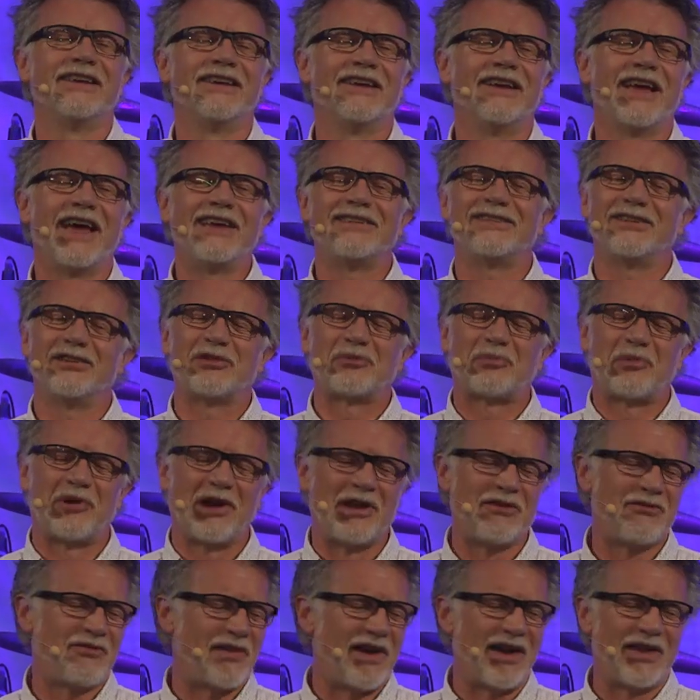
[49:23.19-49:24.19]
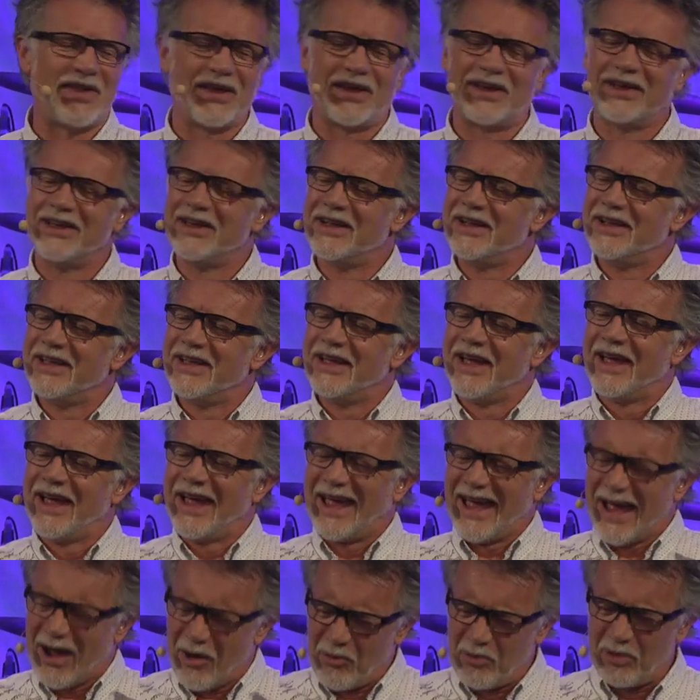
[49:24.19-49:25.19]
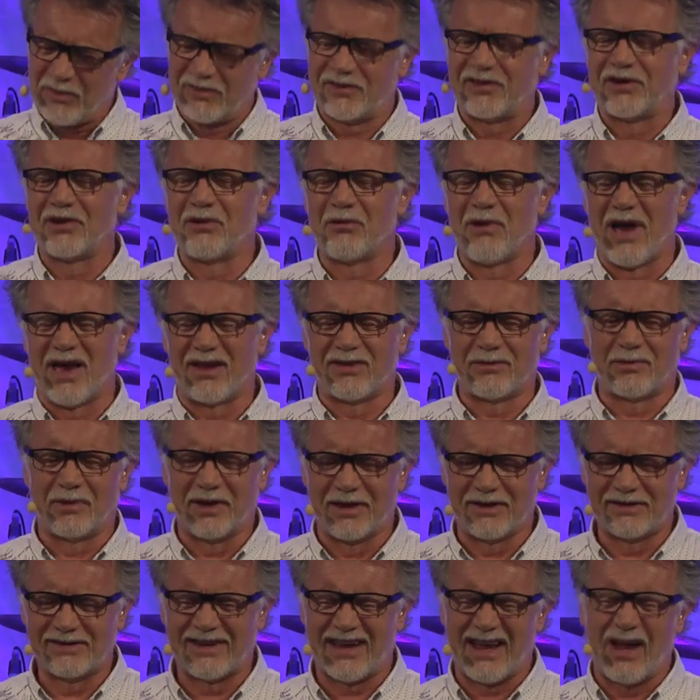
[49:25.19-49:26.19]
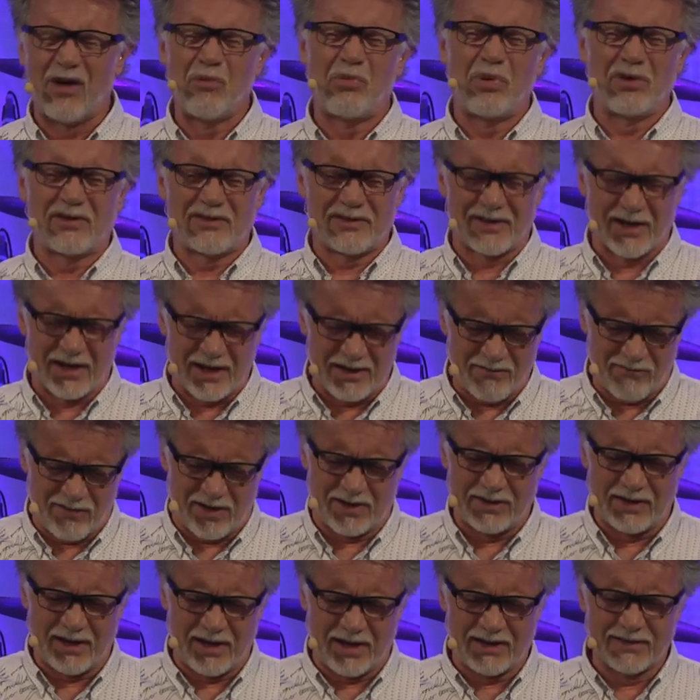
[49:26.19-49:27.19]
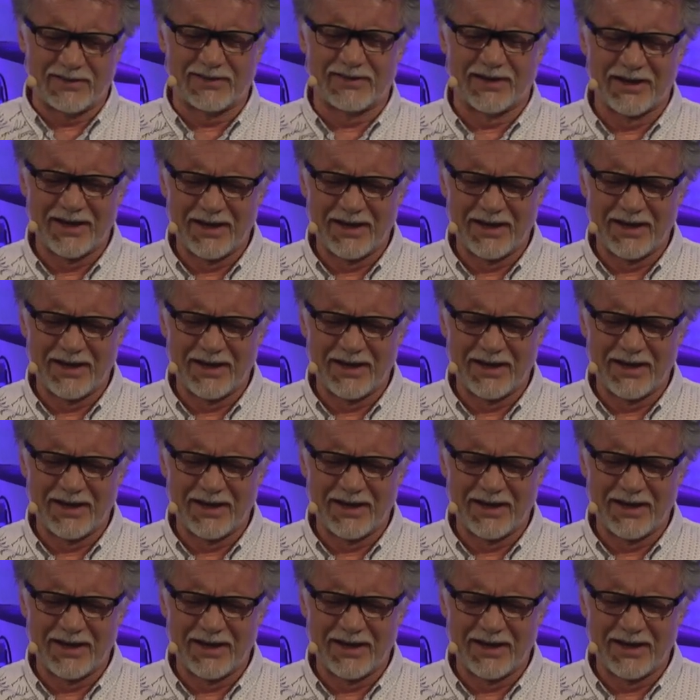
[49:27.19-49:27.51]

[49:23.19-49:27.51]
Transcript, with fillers: Let's just pray. Father, help us to grasp this, help us to live in this,